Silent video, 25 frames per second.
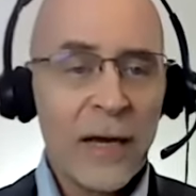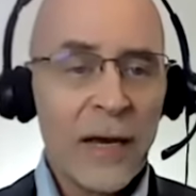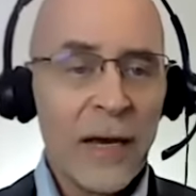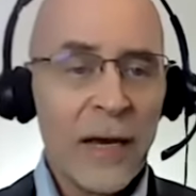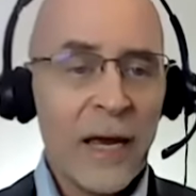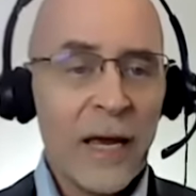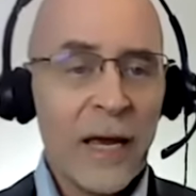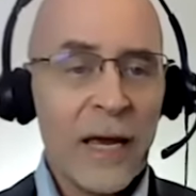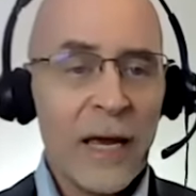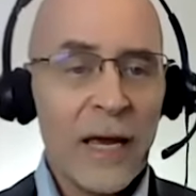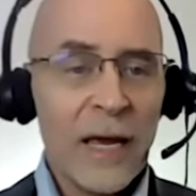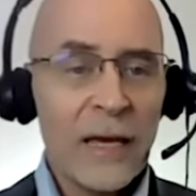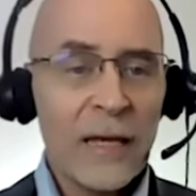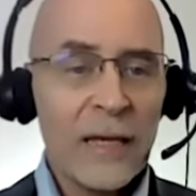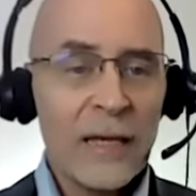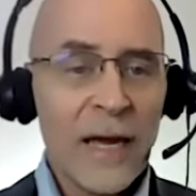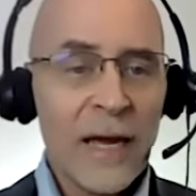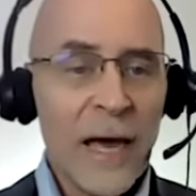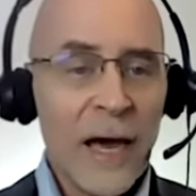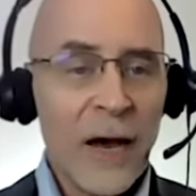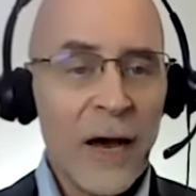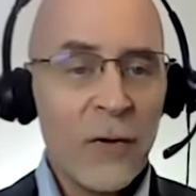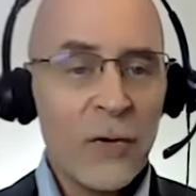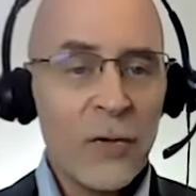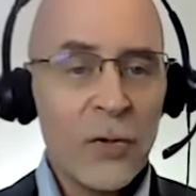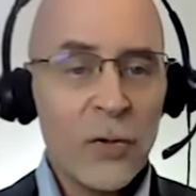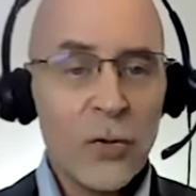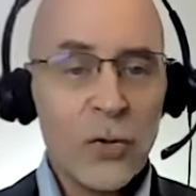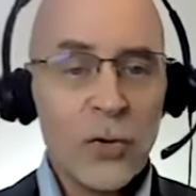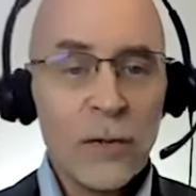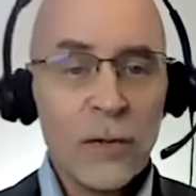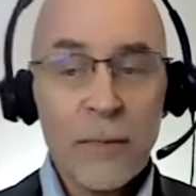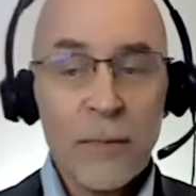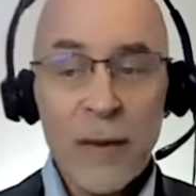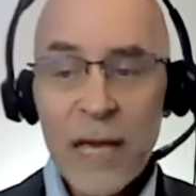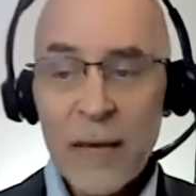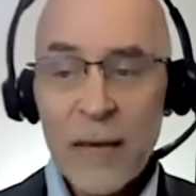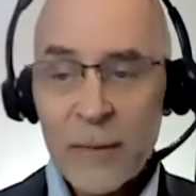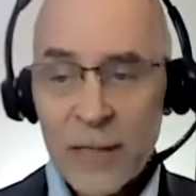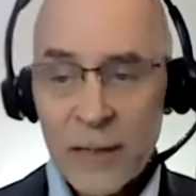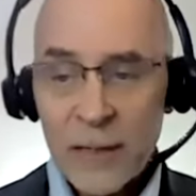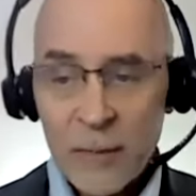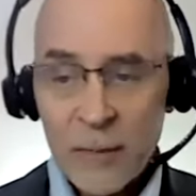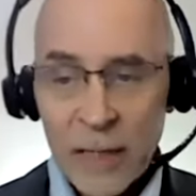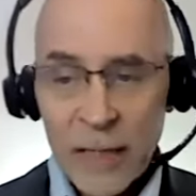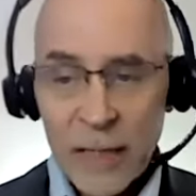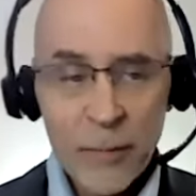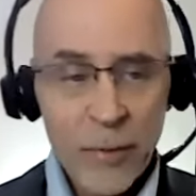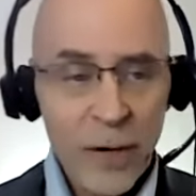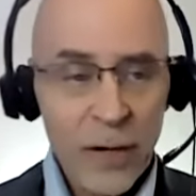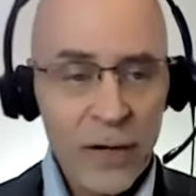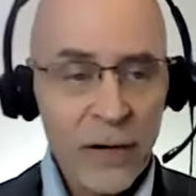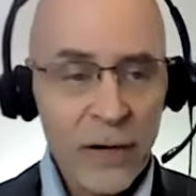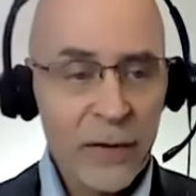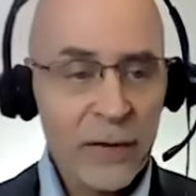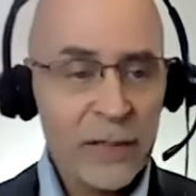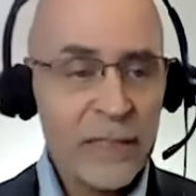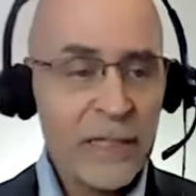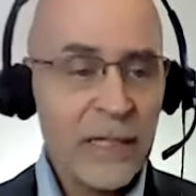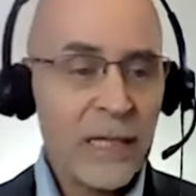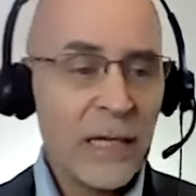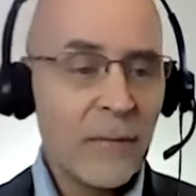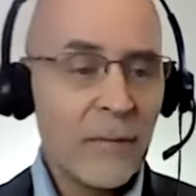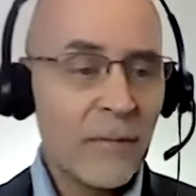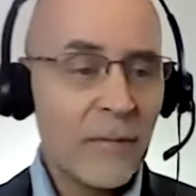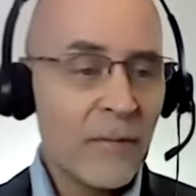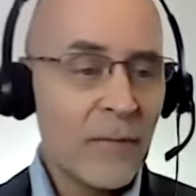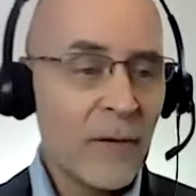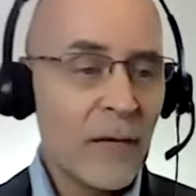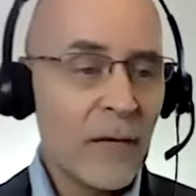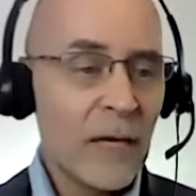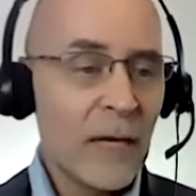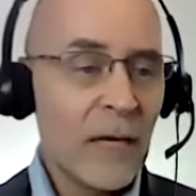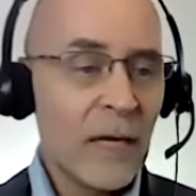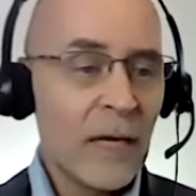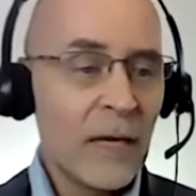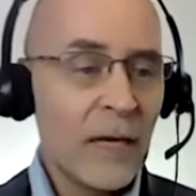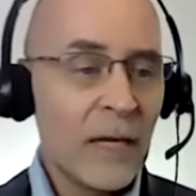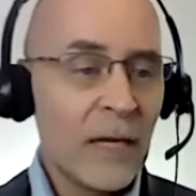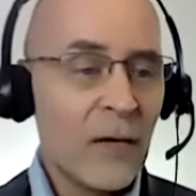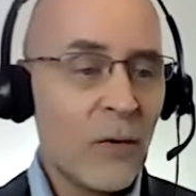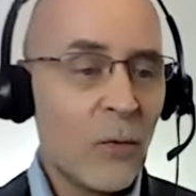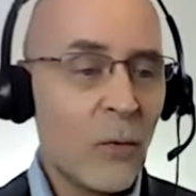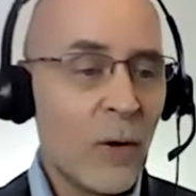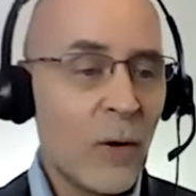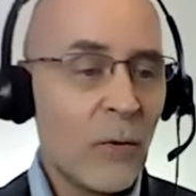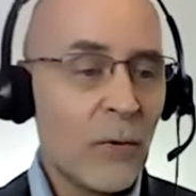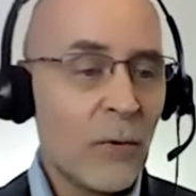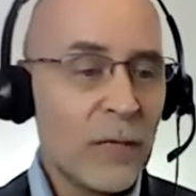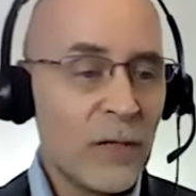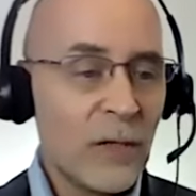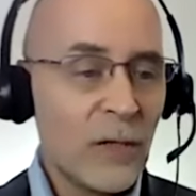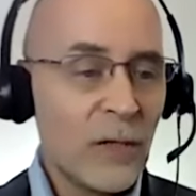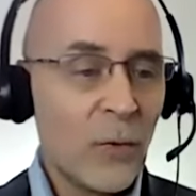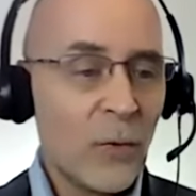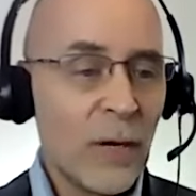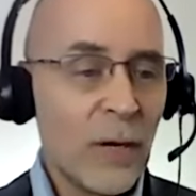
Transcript: and how you could maybe be a part of the team and, and what we do.